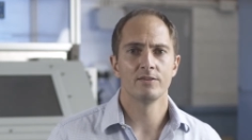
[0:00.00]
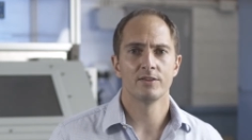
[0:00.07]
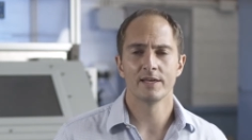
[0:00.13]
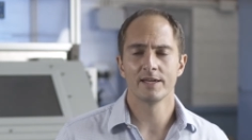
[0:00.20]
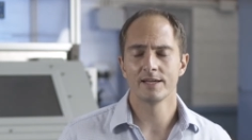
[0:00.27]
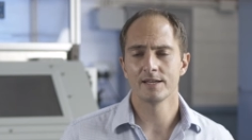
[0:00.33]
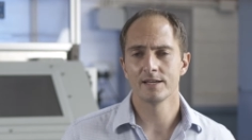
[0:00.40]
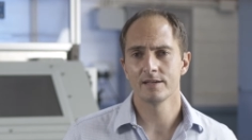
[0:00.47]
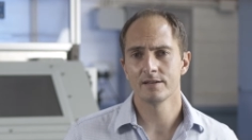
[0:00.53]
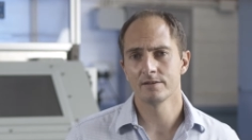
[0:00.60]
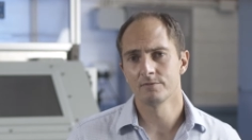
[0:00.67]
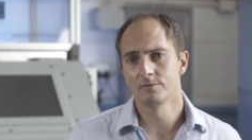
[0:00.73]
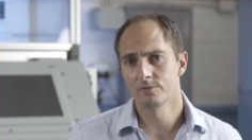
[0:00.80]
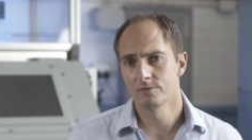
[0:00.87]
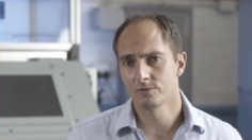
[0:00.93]

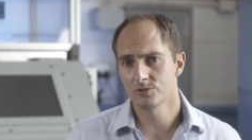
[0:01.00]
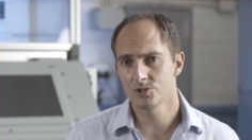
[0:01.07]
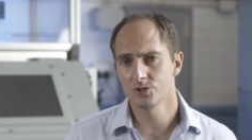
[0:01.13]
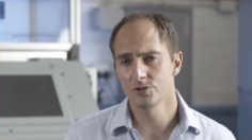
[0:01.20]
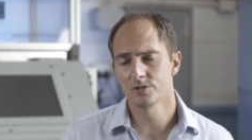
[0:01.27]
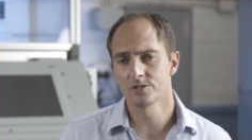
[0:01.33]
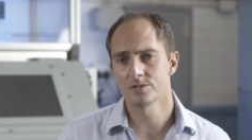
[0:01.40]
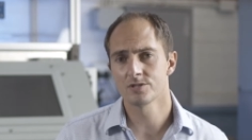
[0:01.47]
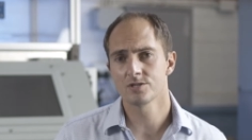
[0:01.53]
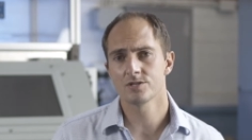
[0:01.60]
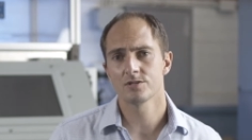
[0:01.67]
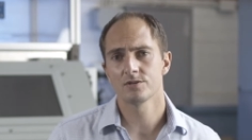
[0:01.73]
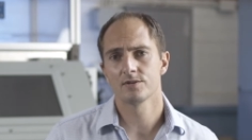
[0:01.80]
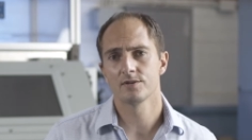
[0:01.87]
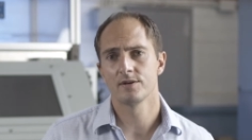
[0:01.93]
The
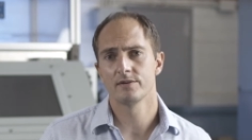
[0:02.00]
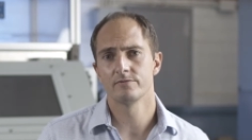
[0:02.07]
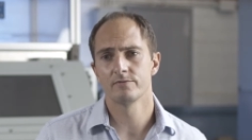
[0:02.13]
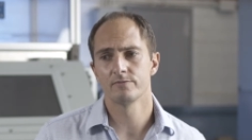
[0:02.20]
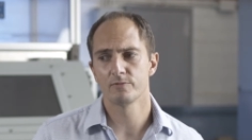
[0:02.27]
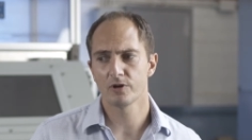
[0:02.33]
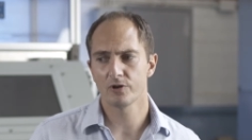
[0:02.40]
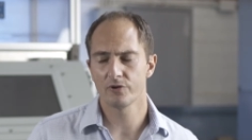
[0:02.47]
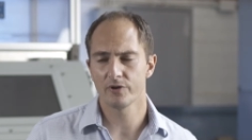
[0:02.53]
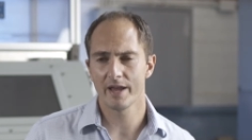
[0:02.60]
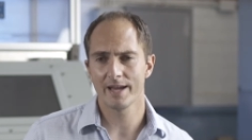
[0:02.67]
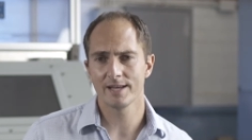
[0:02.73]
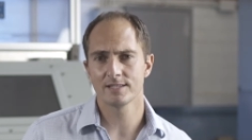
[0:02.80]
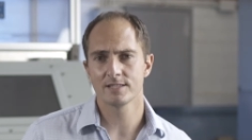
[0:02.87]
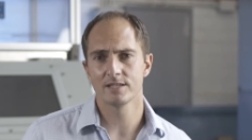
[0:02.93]
students
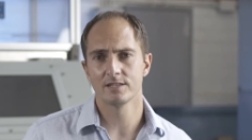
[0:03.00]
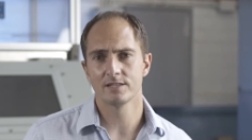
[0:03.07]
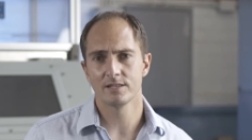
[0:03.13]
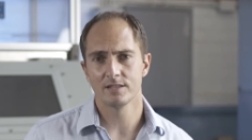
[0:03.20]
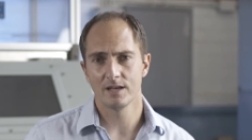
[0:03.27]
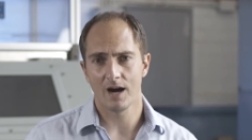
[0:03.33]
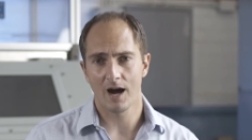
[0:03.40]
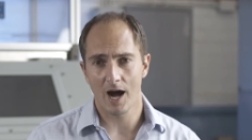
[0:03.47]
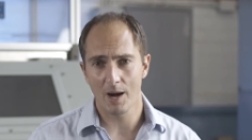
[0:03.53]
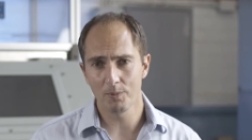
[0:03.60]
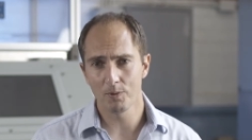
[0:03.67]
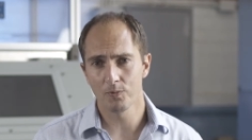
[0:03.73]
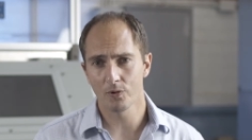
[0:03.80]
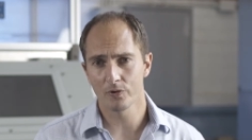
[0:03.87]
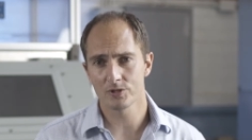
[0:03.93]
created
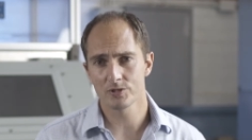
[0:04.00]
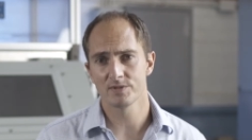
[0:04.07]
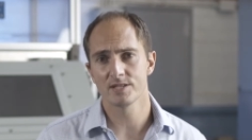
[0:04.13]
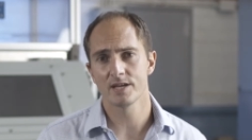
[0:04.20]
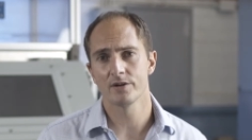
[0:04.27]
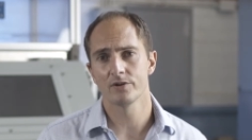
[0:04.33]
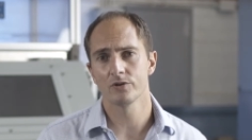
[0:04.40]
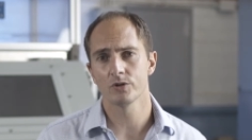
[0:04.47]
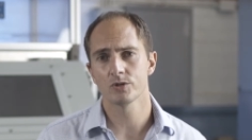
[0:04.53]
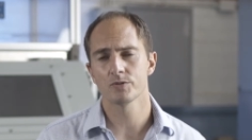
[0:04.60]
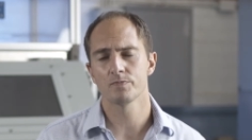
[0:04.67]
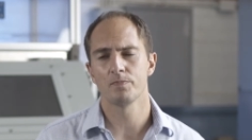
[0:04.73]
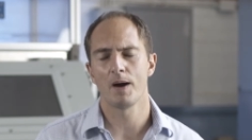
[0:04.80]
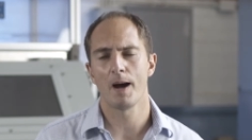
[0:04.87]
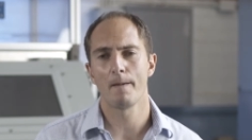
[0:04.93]
hyperporous materials
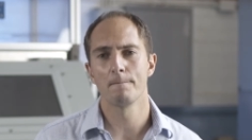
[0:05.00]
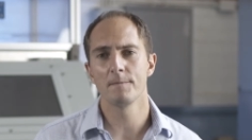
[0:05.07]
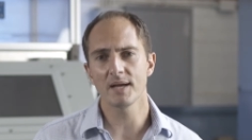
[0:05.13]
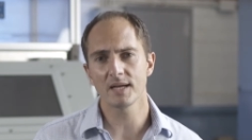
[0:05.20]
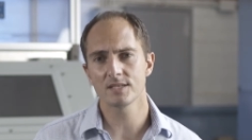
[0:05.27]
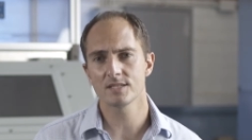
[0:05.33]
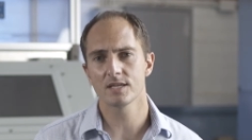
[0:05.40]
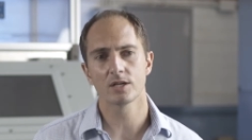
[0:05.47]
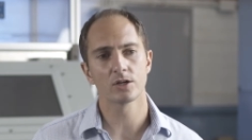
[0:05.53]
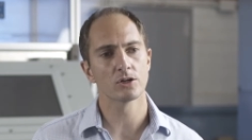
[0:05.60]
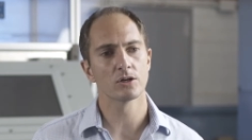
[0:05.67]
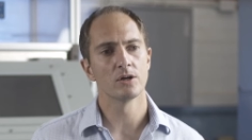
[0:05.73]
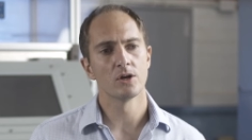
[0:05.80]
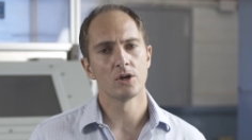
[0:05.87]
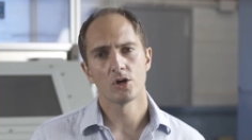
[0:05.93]
by
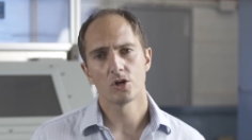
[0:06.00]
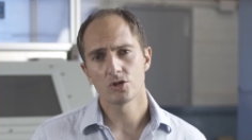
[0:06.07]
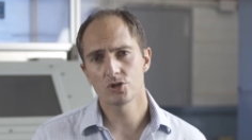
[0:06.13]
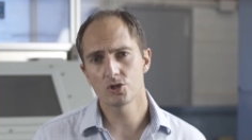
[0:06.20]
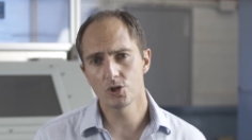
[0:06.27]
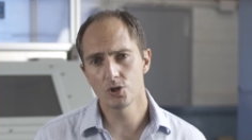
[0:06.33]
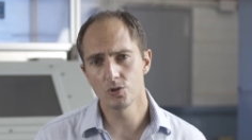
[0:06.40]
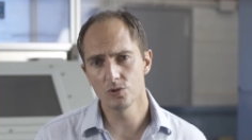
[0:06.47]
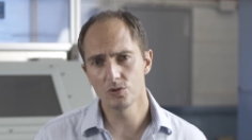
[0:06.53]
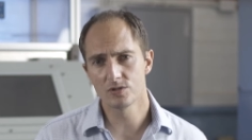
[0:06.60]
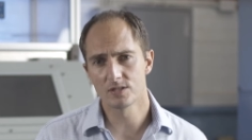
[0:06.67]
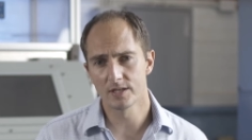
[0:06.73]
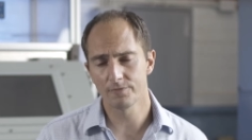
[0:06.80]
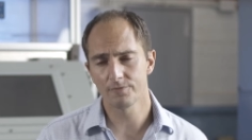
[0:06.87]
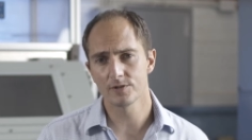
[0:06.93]
mixing two
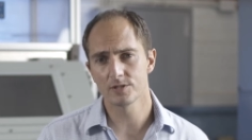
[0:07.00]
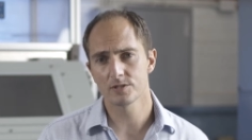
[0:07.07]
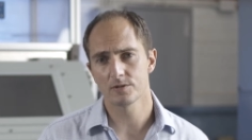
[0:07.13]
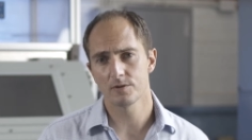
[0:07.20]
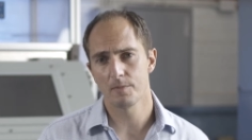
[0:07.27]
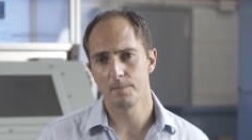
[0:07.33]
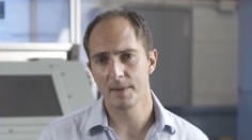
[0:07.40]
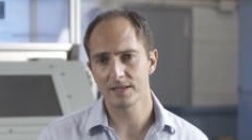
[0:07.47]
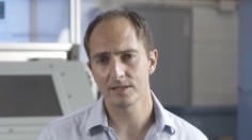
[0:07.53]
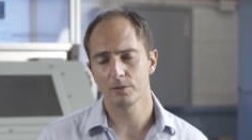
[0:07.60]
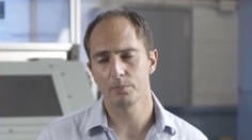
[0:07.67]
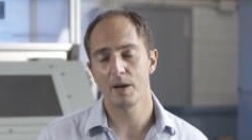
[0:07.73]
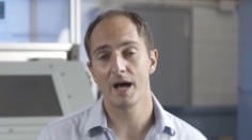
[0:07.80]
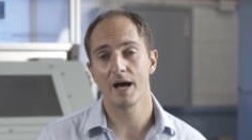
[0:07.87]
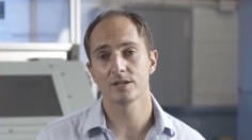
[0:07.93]
different metal
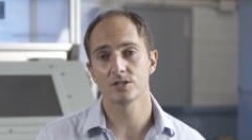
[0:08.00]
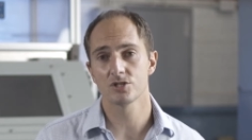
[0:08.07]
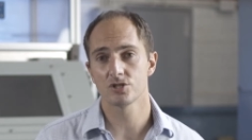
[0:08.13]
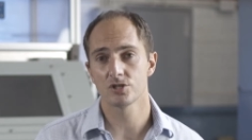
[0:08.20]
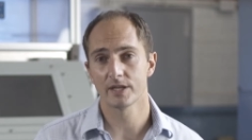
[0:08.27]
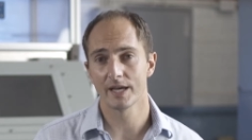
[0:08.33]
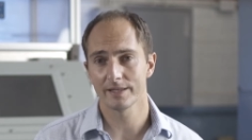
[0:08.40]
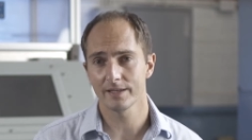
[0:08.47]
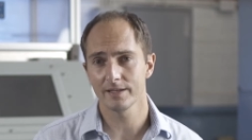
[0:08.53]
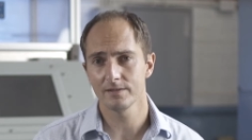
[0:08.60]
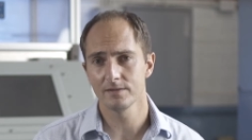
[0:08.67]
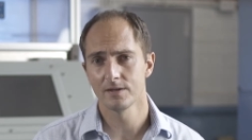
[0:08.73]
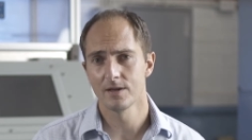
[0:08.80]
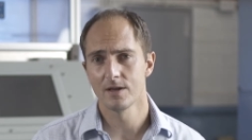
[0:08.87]
powders together,